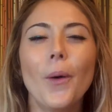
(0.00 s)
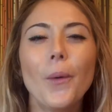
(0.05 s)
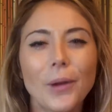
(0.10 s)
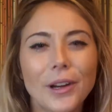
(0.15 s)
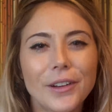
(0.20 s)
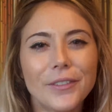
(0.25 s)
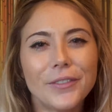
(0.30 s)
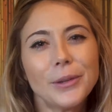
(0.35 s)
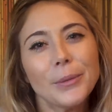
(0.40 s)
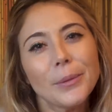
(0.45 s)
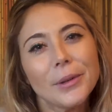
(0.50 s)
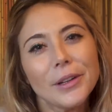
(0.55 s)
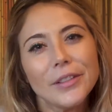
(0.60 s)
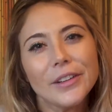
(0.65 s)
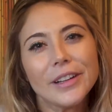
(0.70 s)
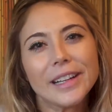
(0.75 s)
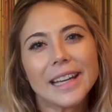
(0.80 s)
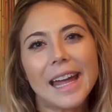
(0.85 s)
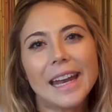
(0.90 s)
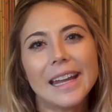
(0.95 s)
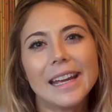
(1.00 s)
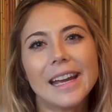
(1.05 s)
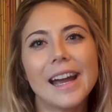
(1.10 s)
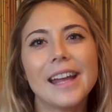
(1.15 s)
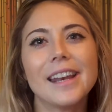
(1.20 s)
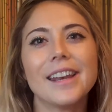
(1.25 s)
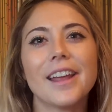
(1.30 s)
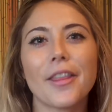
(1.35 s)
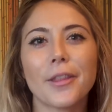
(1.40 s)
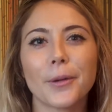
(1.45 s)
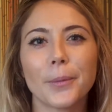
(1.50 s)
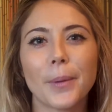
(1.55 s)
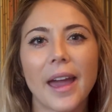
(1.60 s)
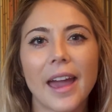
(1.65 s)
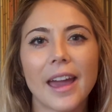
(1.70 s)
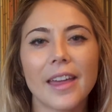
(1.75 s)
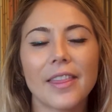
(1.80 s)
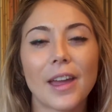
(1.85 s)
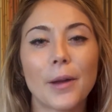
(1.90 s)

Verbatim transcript: Or if you want to look at it another way,